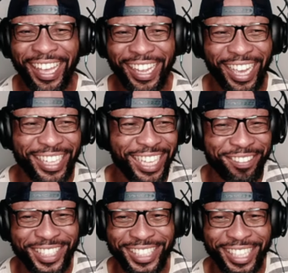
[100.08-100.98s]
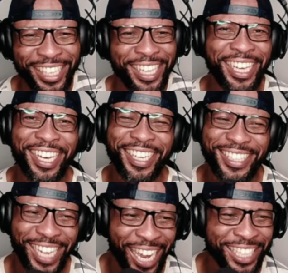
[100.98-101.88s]
Guys, I have to say,
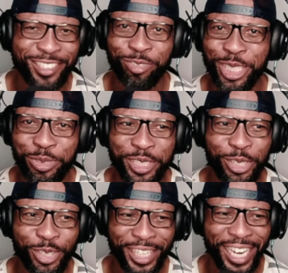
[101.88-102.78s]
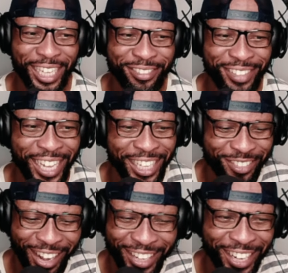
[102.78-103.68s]
Dan is really, really looking like a Viking
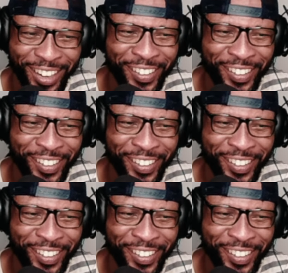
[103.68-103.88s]
right now.